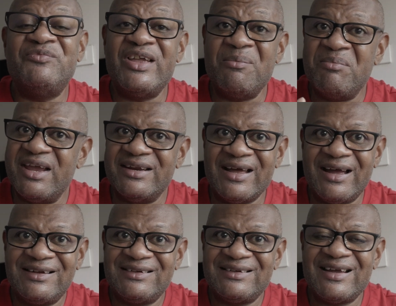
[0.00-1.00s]
They may
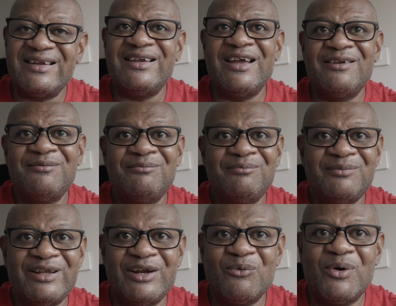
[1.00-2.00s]
not, again,
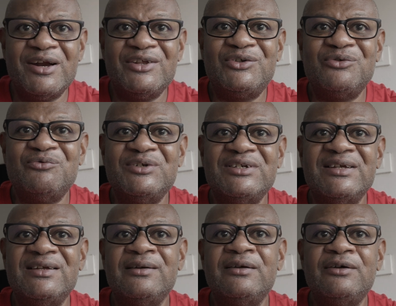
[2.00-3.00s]
they don't want it to
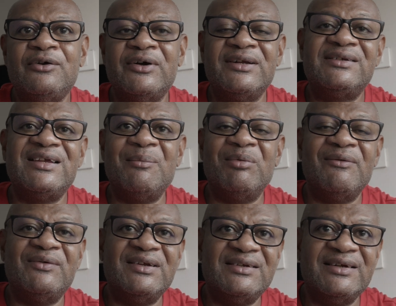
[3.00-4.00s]
really go at the same
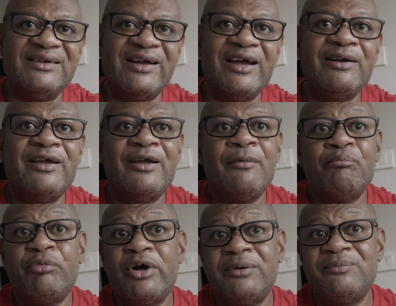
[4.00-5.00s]
level as the Z9,
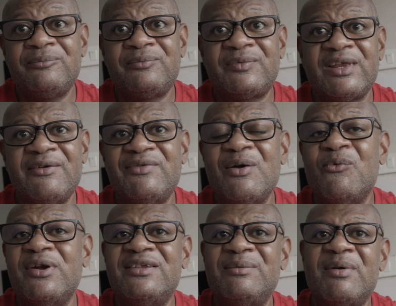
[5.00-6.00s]
but if they
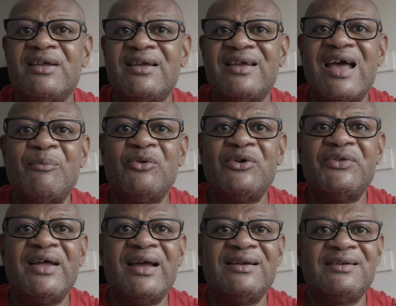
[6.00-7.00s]
wanted to make a camera
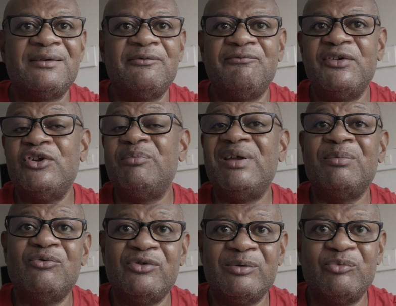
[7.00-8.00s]
that video
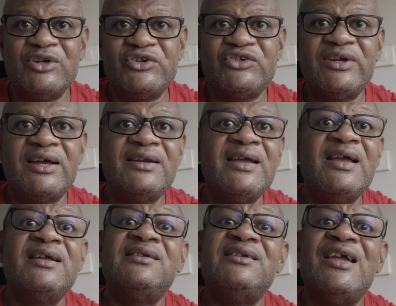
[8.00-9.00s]
people would appreciate,
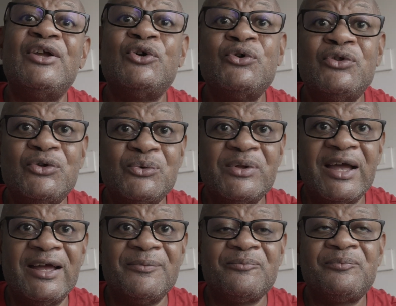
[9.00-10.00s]
they could do that.